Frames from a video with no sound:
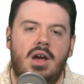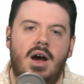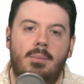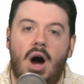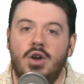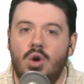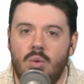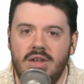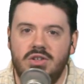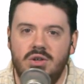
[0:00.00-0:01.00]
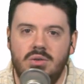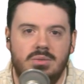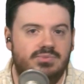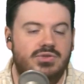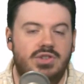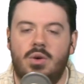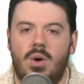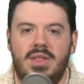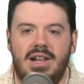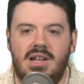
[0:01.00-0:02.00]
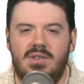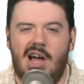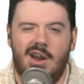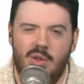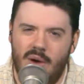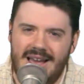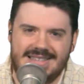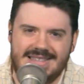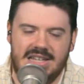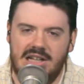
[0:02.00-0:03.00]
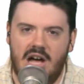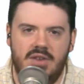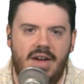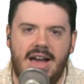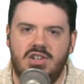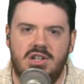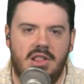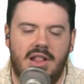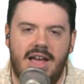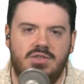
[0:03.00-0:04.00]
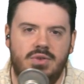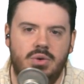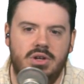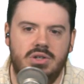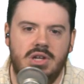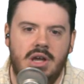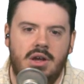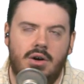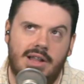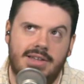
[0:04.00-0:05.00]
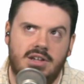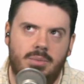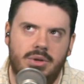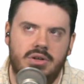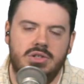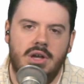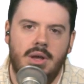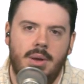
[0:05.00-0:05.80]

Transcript: Uh, Mondo Rescue, another one that I love a lot, although it hasn't seen a lot of action in the last few years or last couple years.